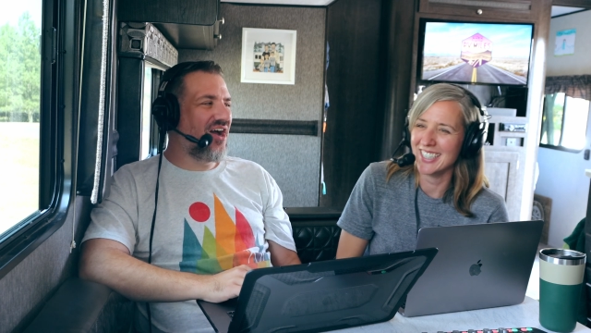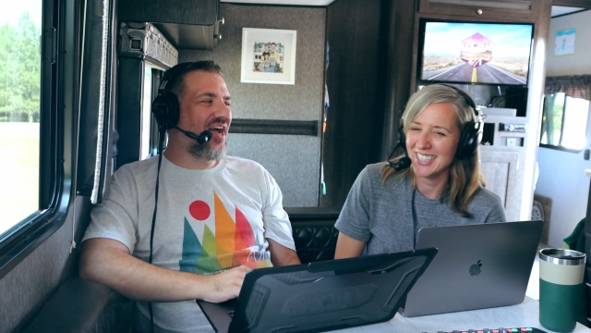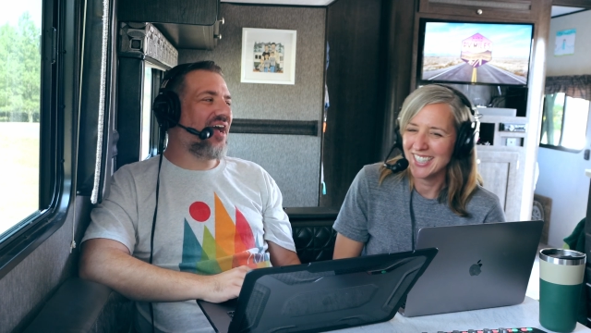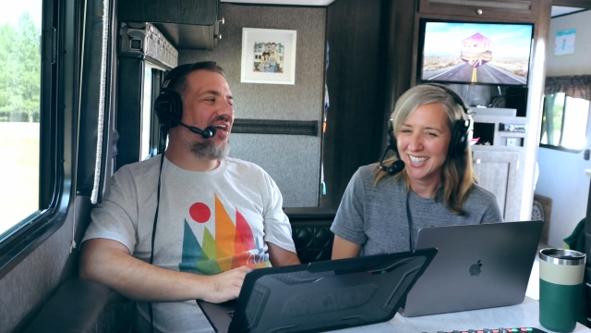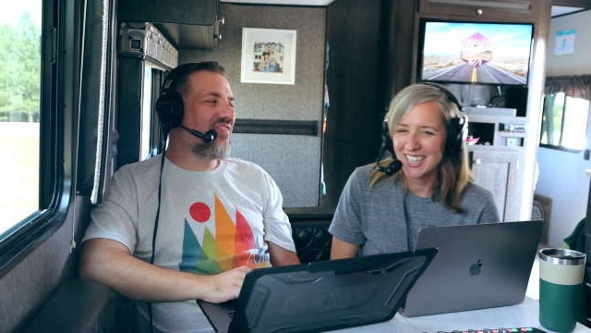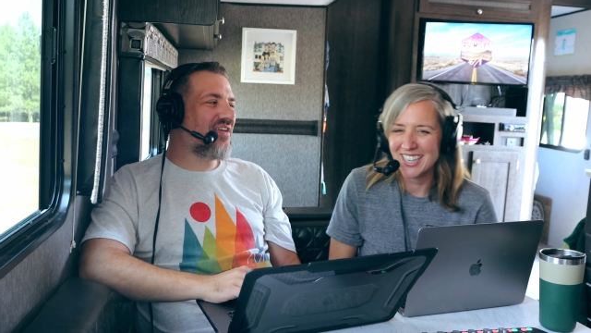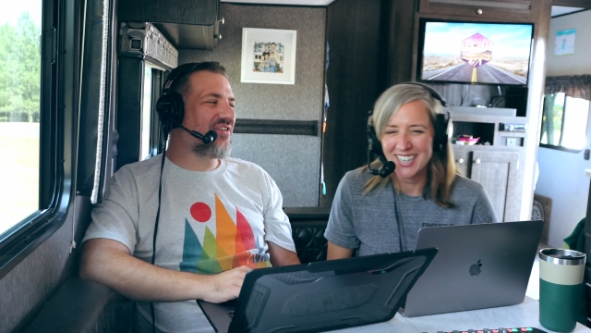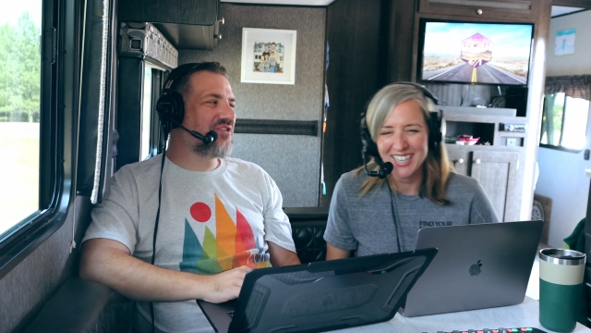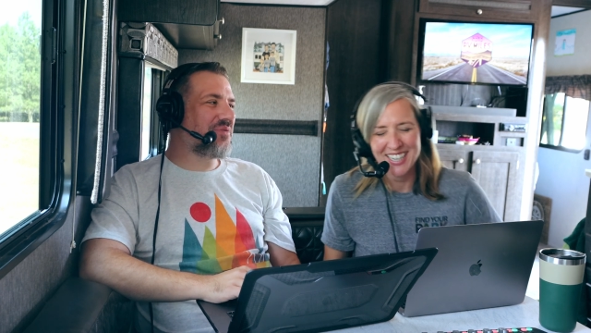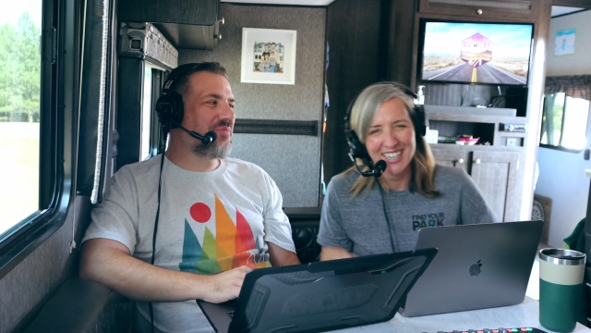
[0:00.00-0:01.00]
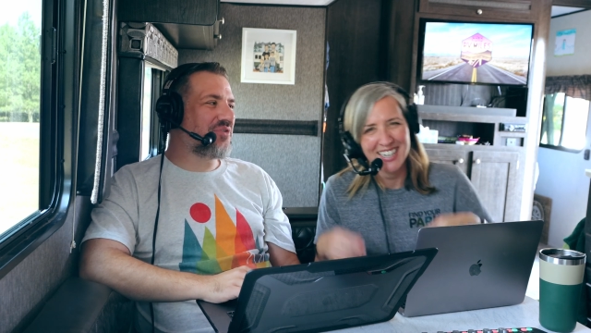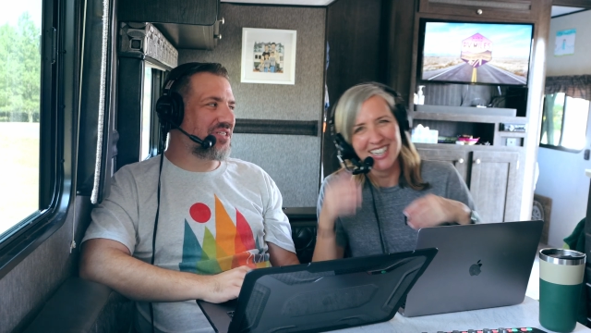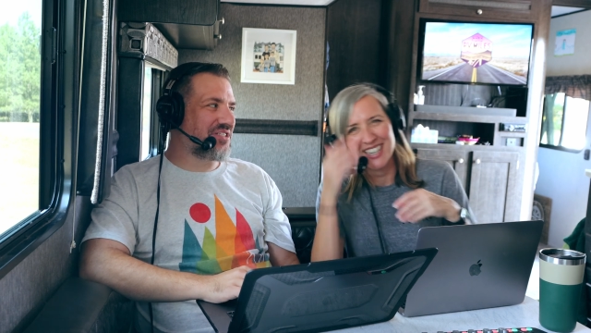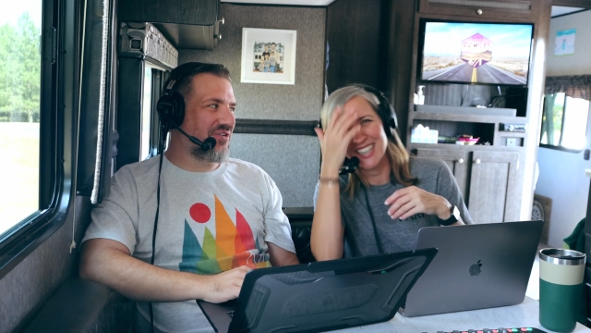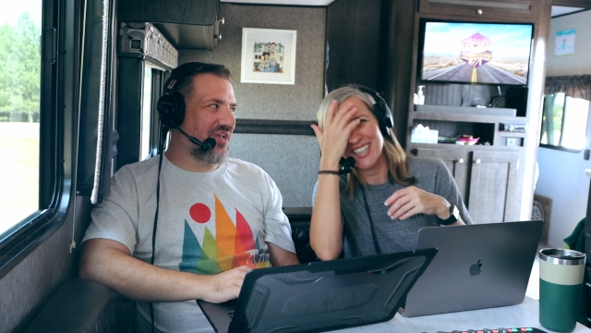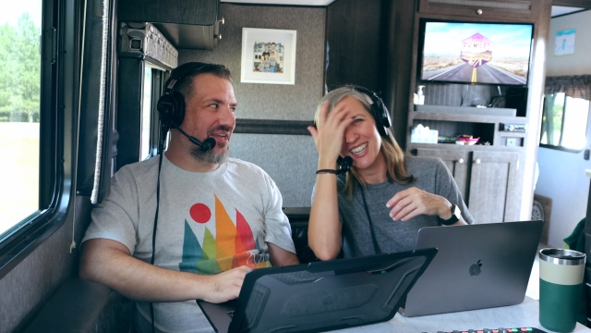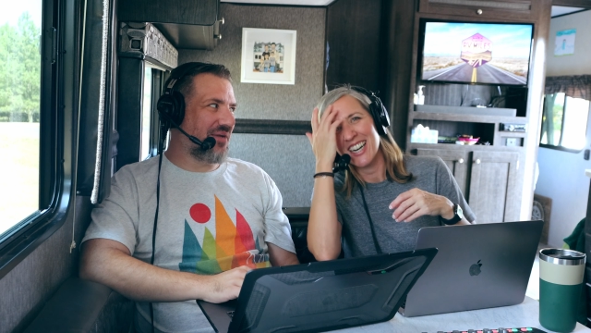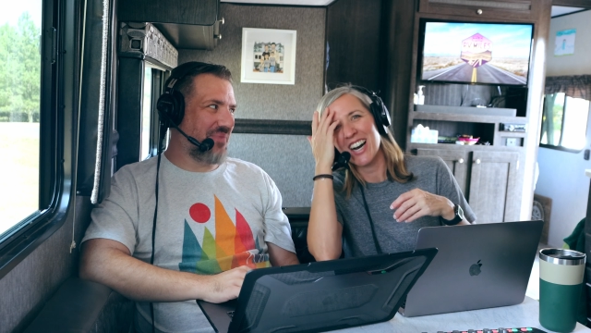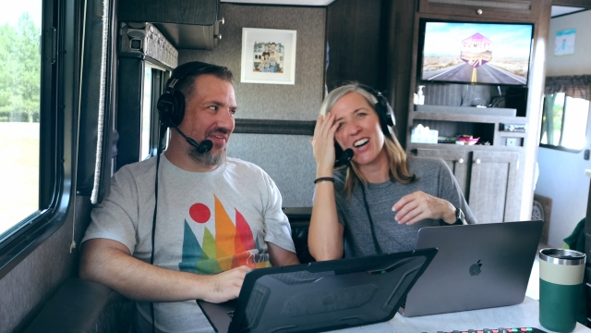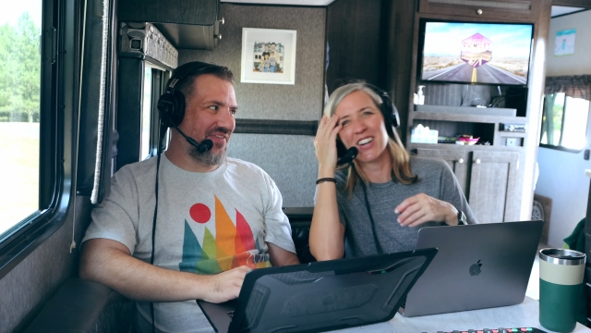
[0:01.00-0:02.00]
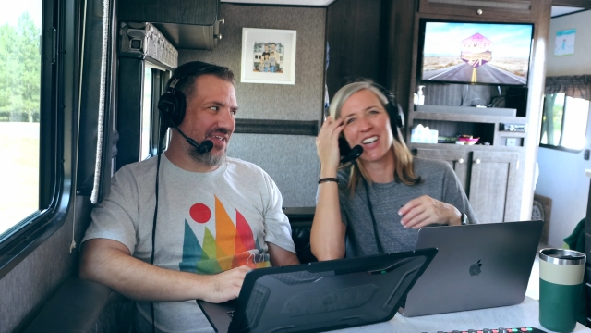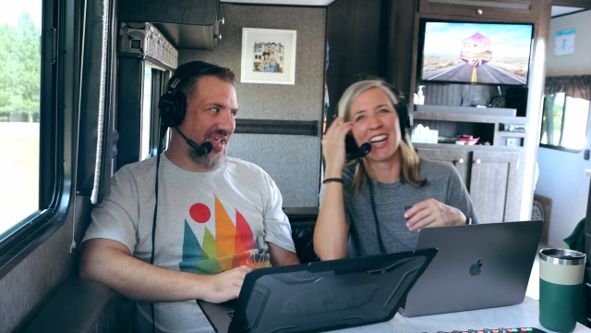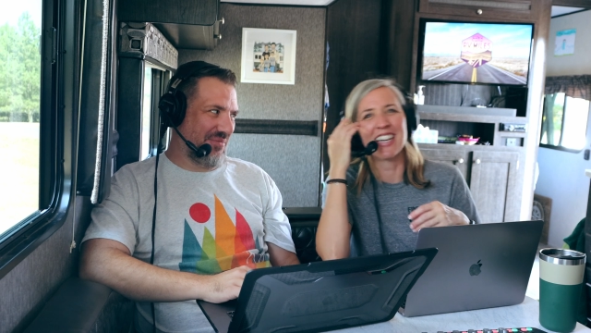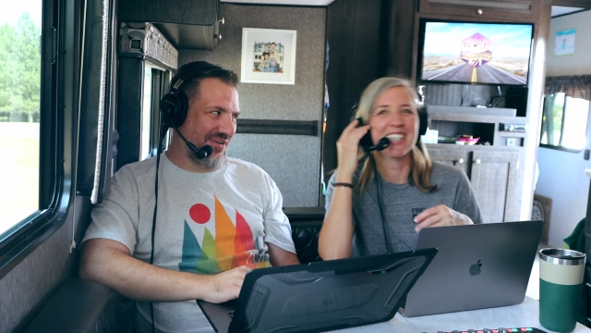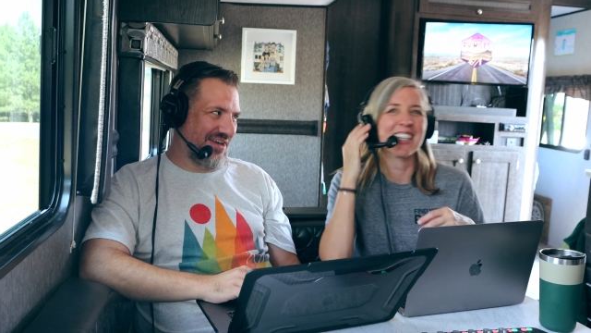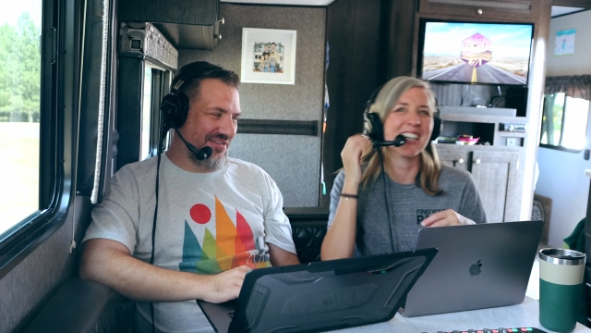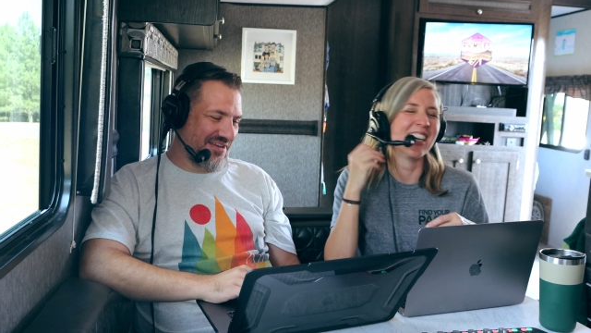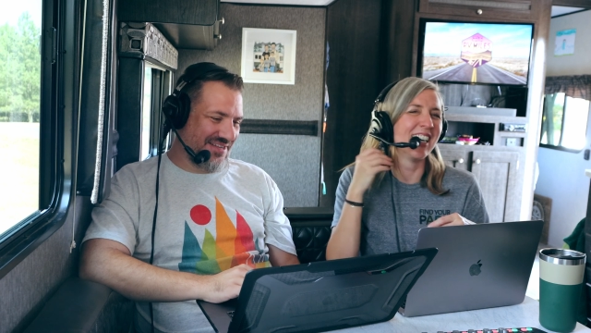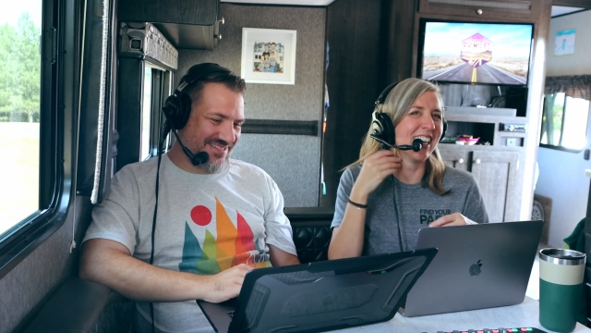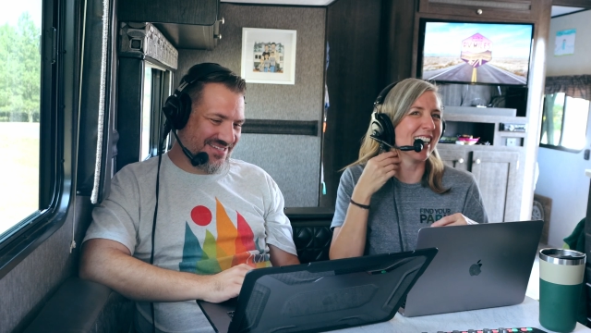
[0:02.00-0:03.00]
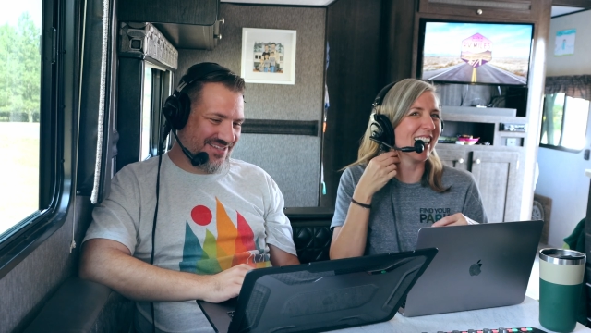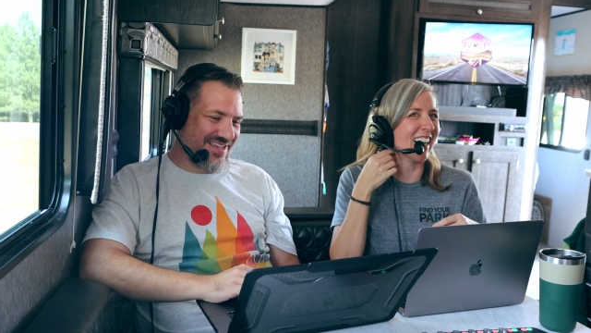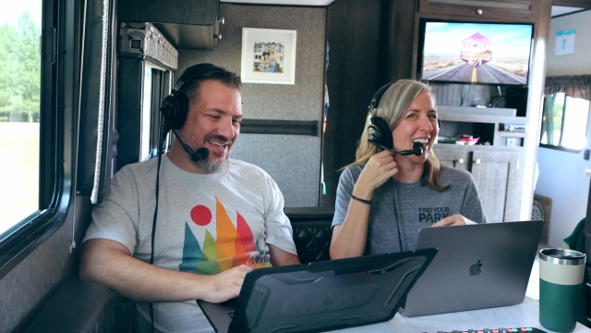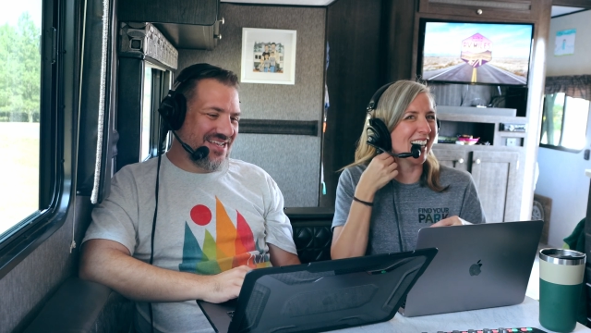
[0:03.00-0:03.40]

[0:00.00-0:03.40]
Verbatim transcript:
Speaker 1: no, I, I, think those people just don't end up at okay. the campground. It's,